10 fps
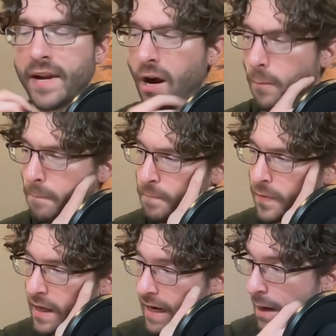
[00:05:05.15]
Now,
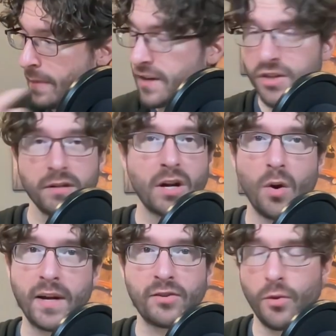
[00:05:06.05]
I mentioned
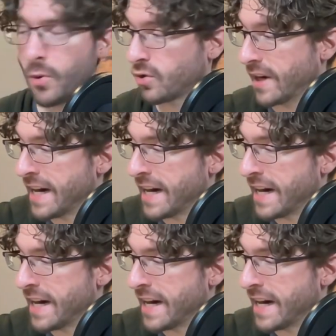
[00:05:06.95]
going to the bookstore.